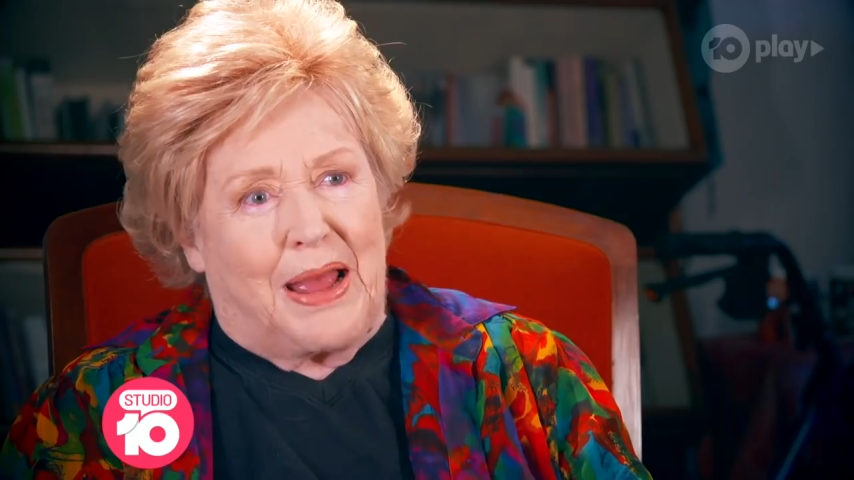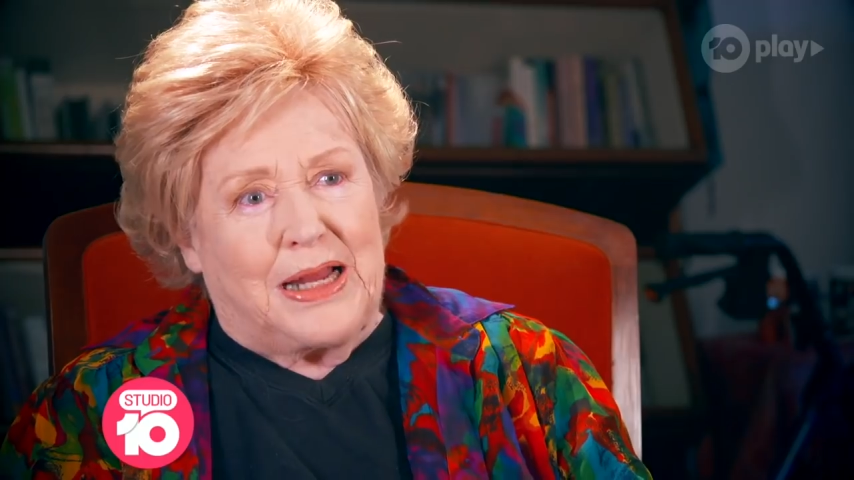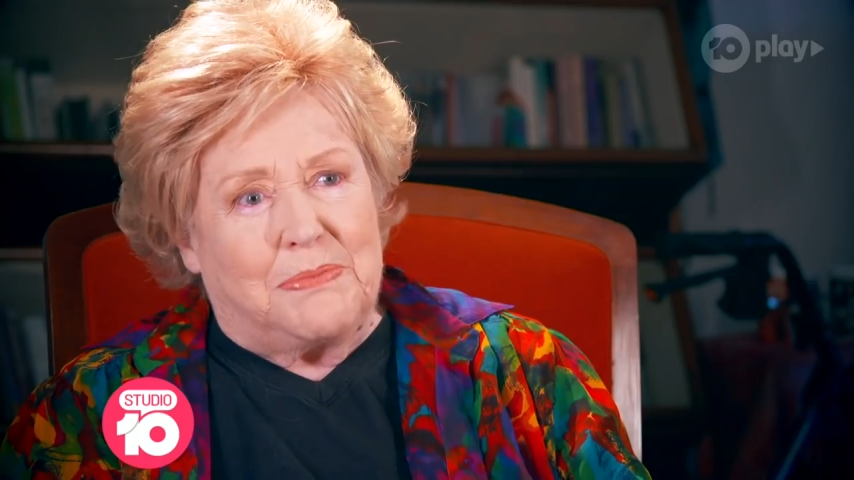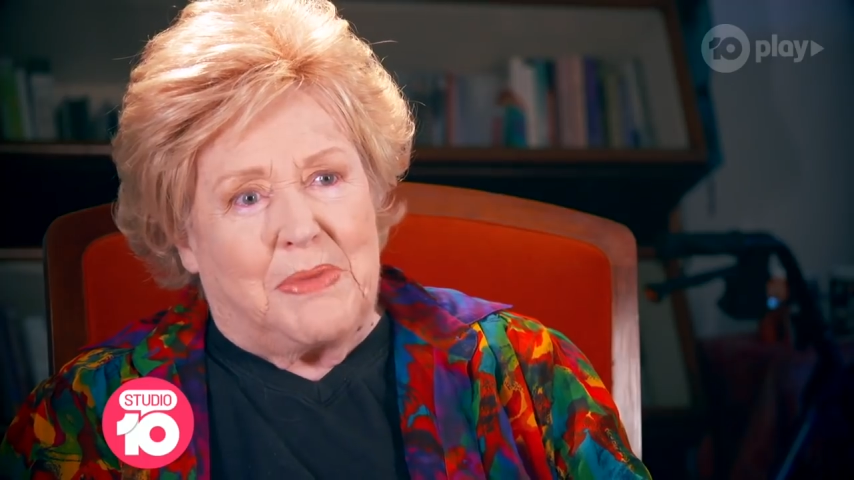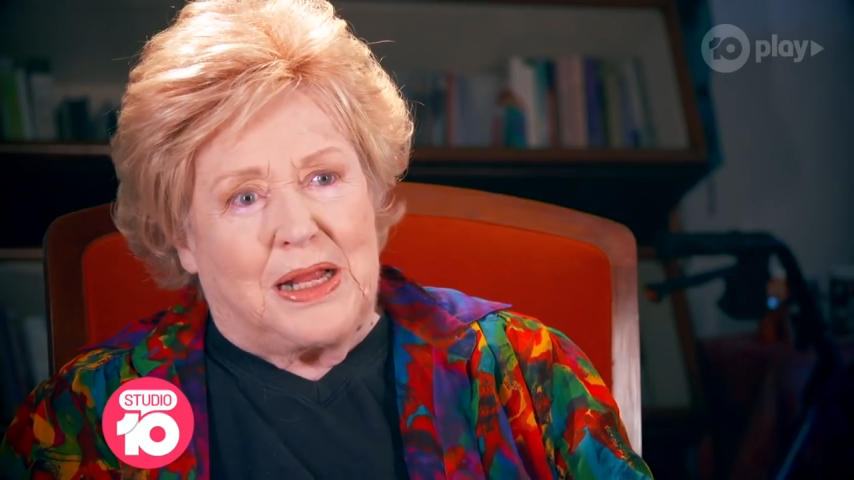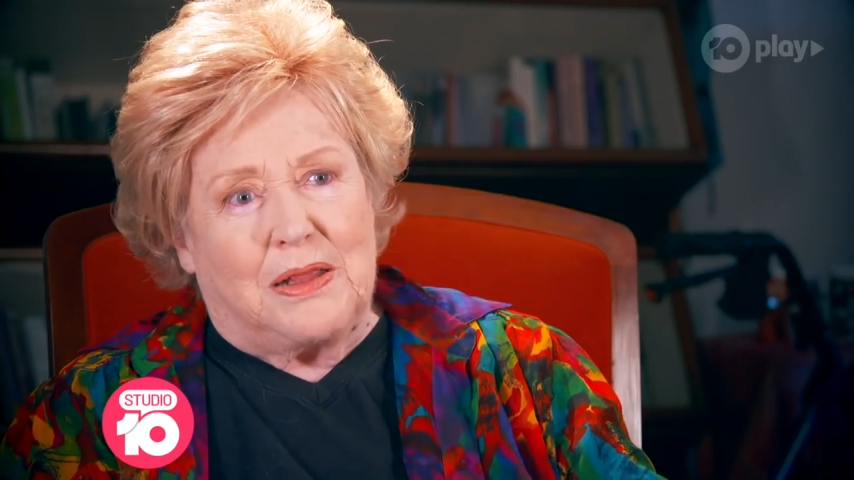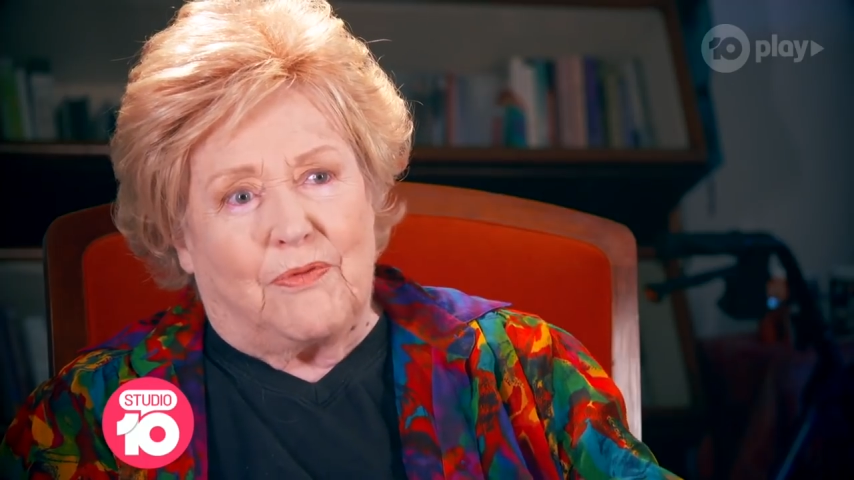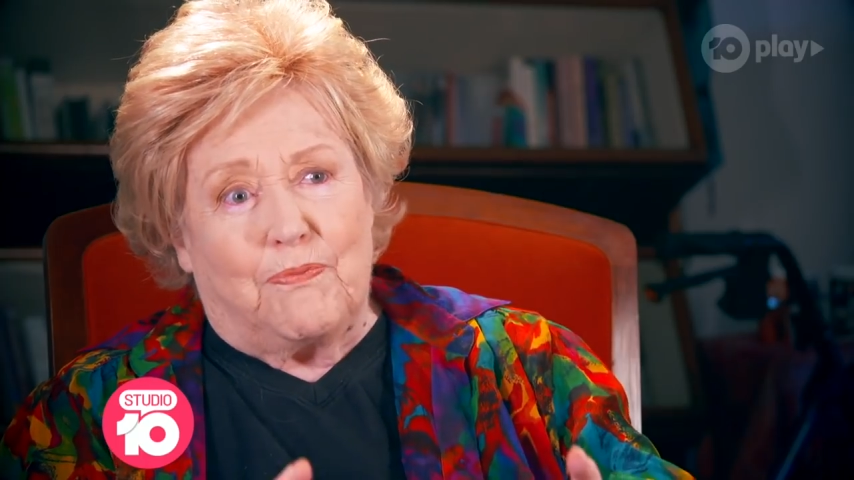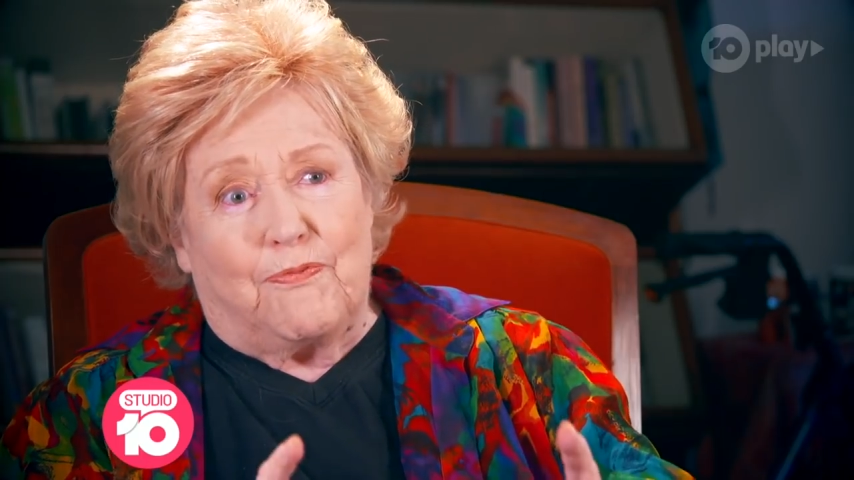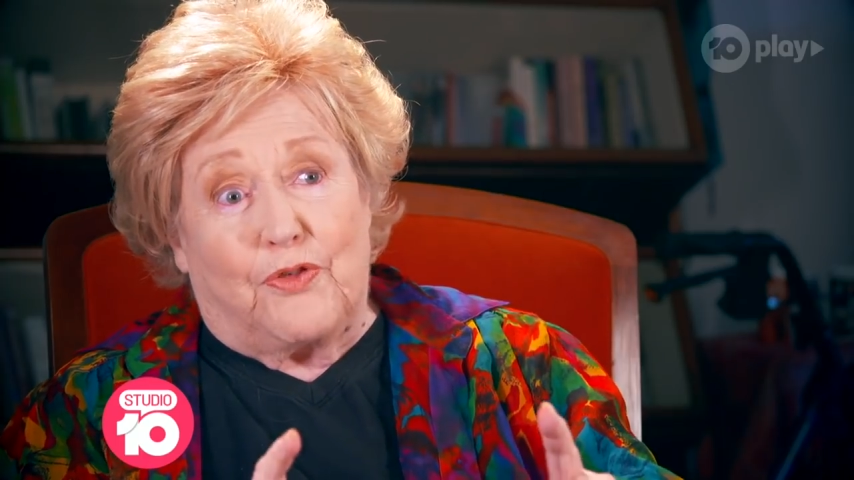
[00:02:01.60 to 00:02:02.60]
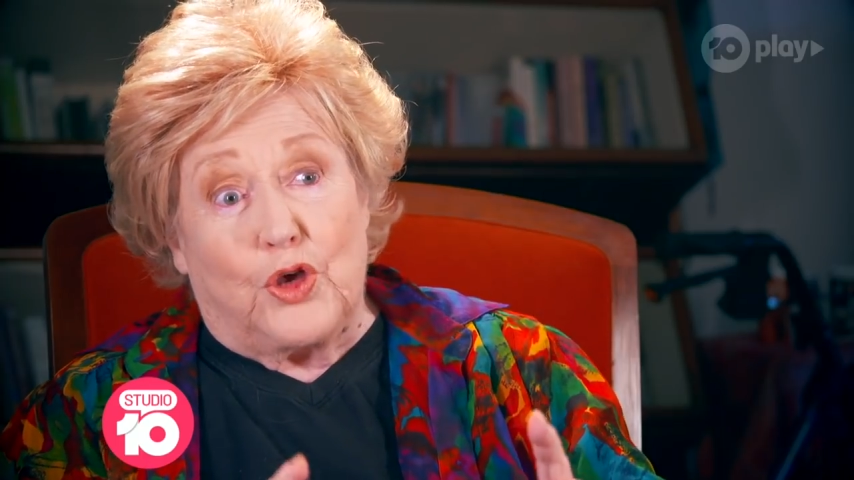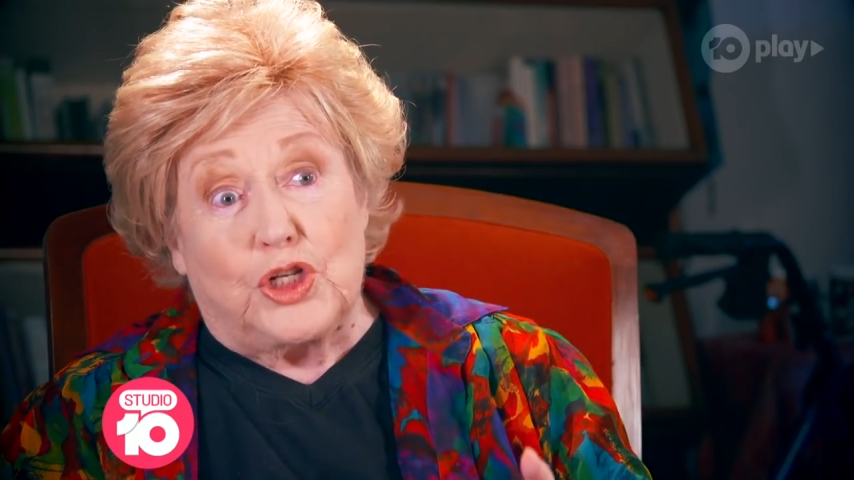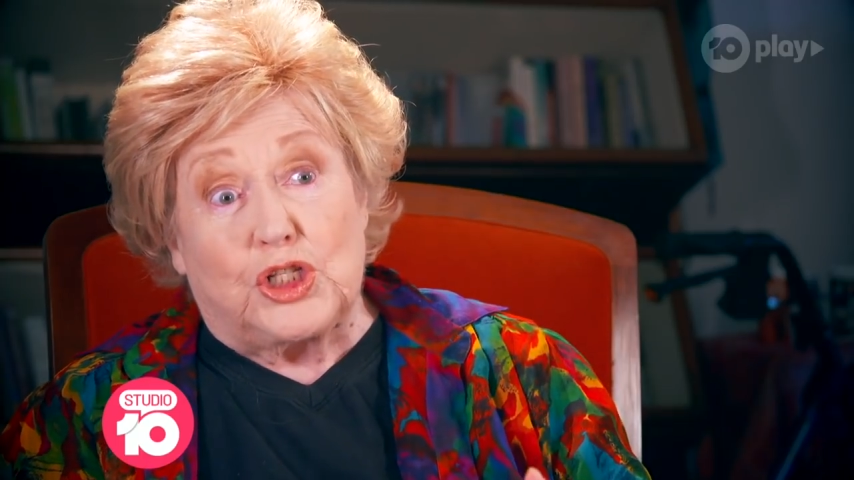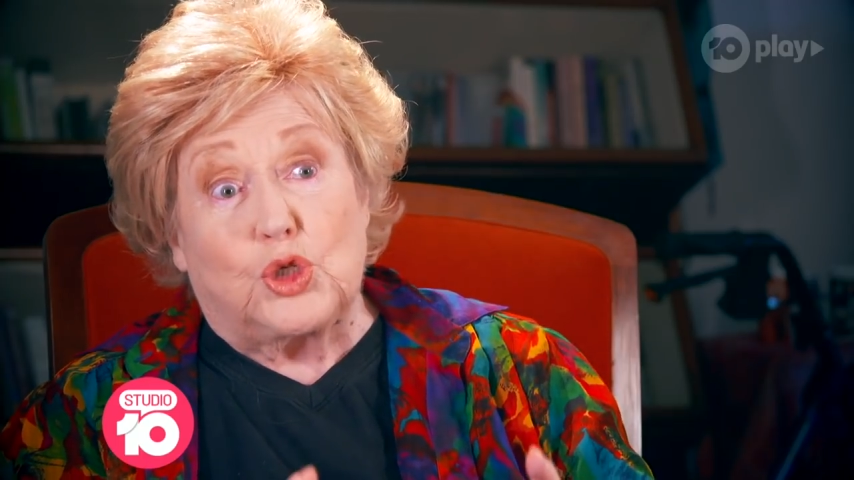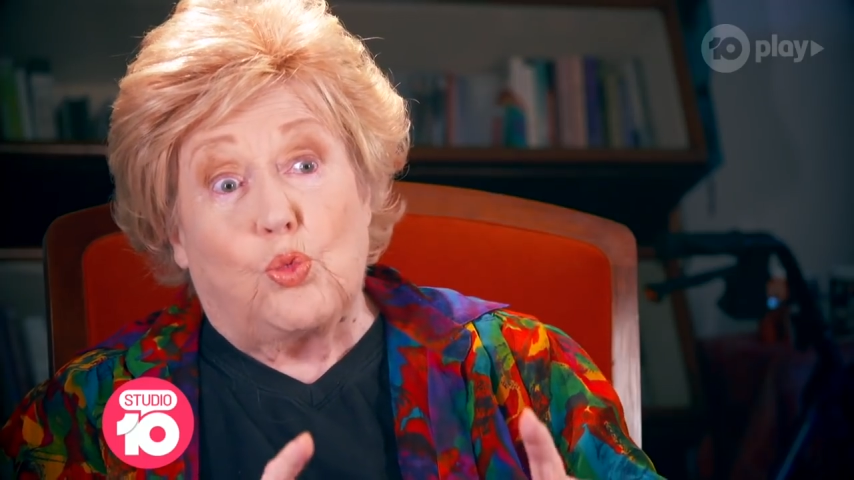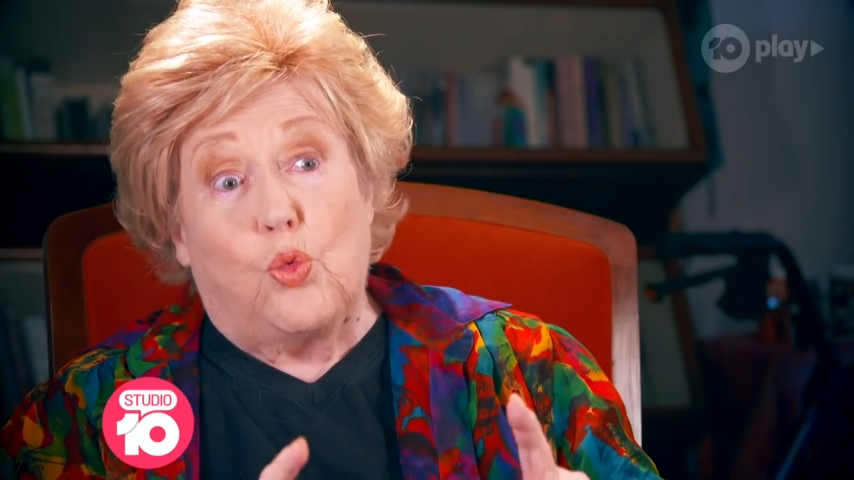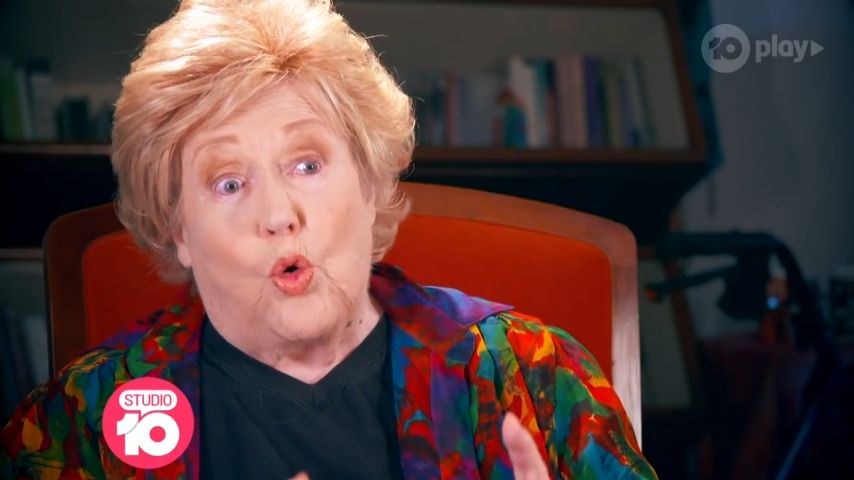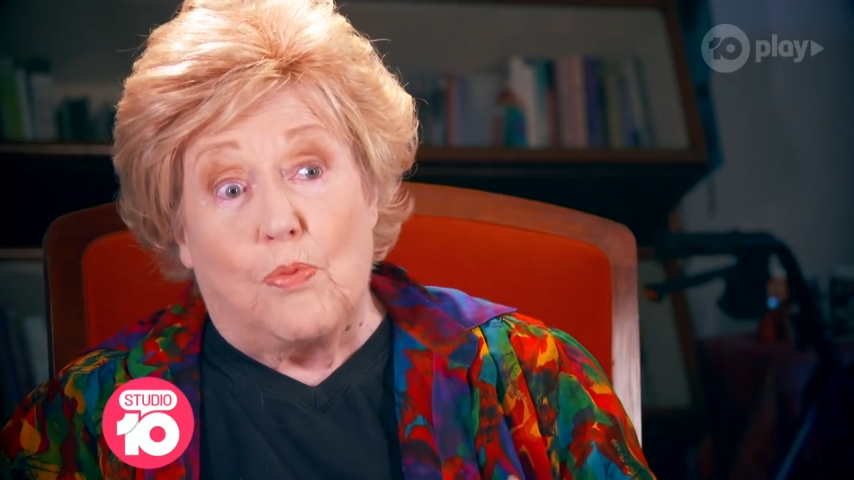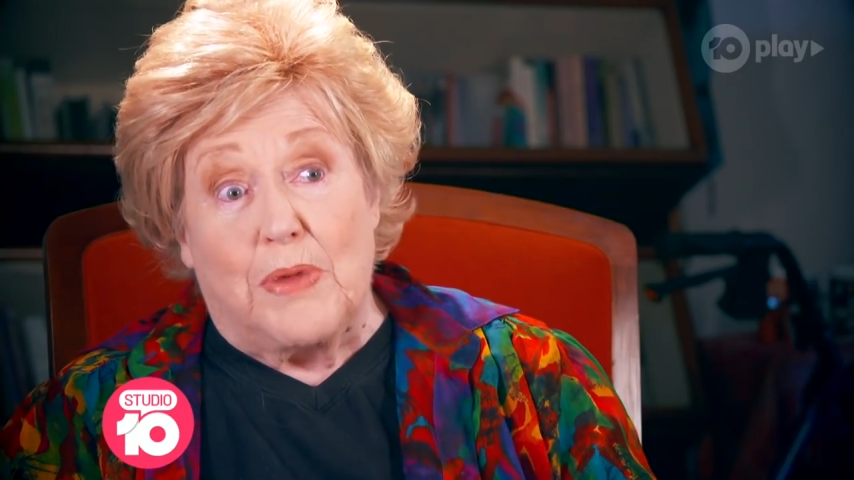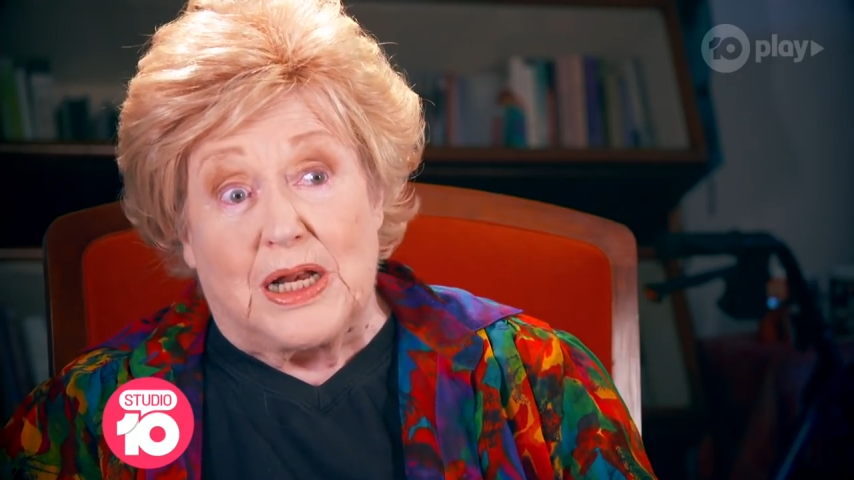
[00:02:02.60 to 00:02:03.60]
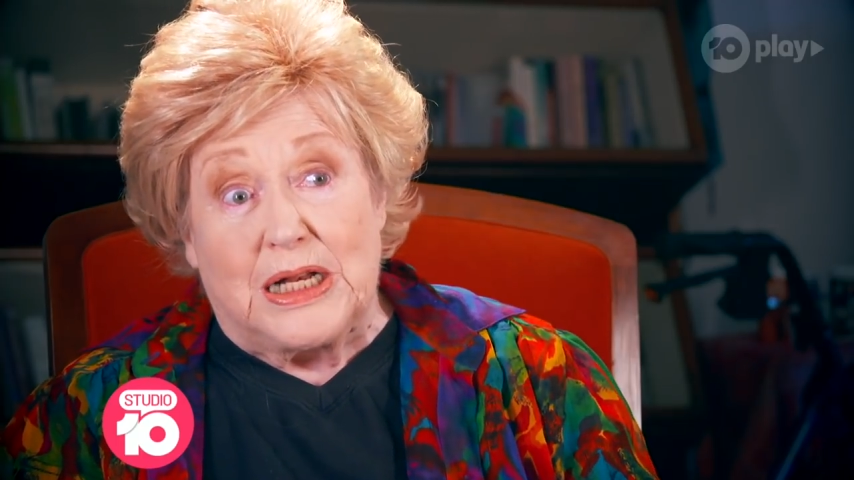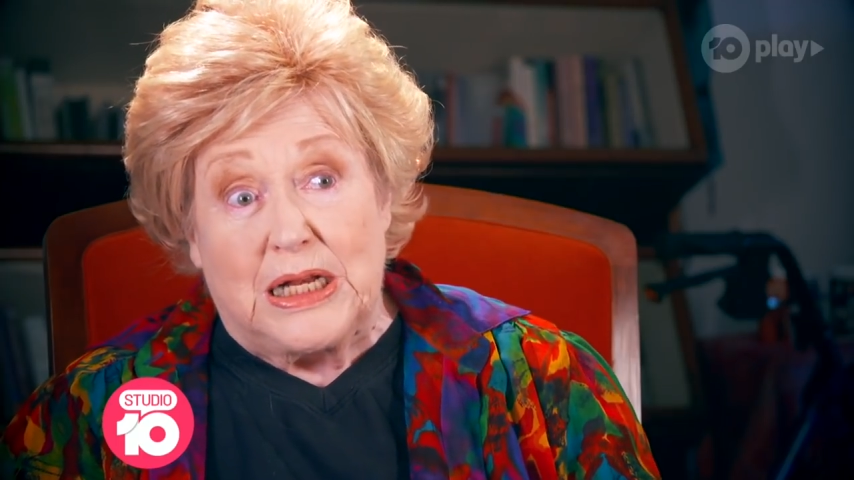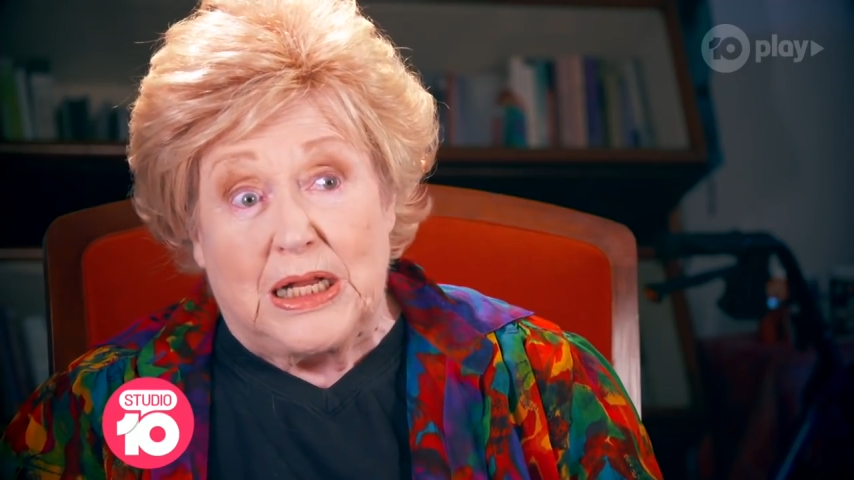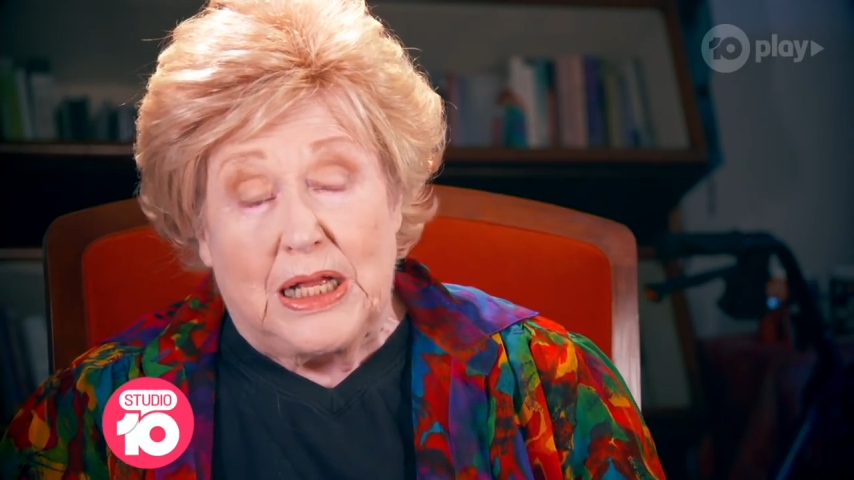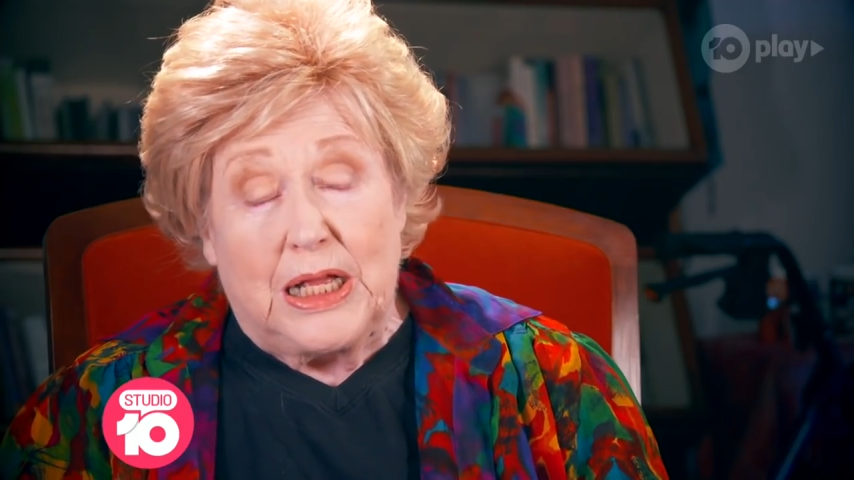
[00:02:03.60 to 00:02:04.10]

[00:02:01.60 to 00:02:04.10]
made me the first woman